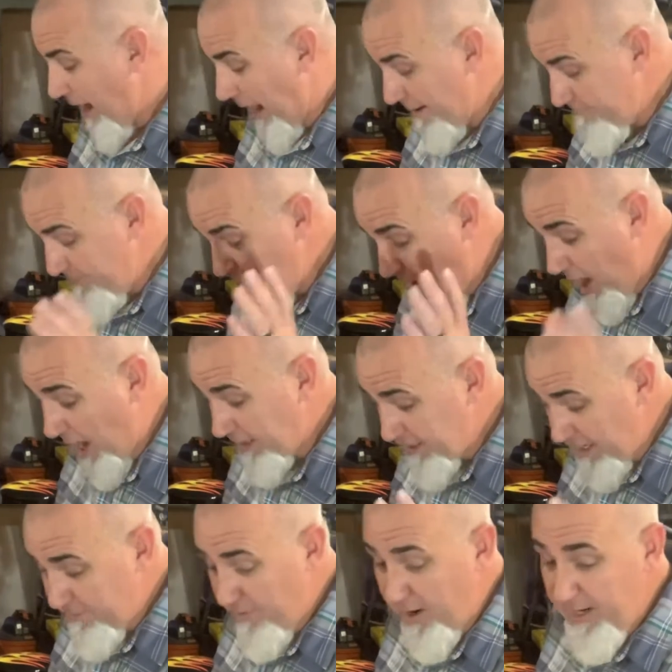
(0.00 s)
I'm not
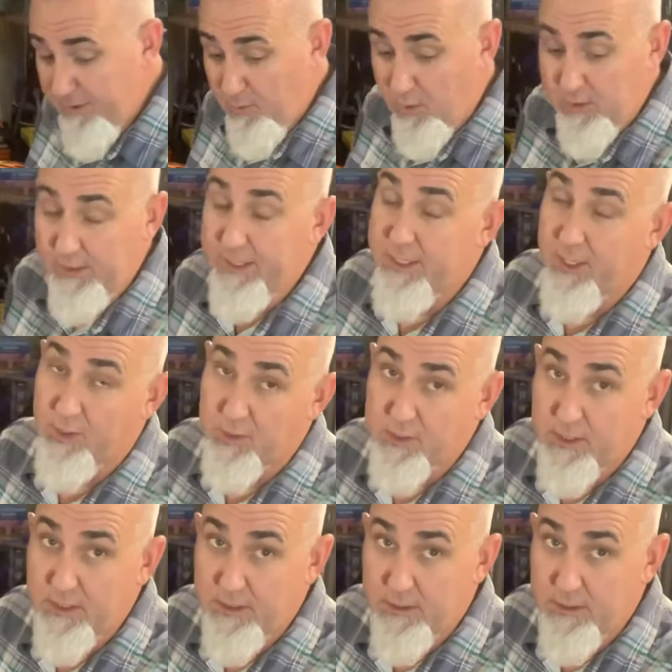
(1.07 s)
gonna buy any more Clecos.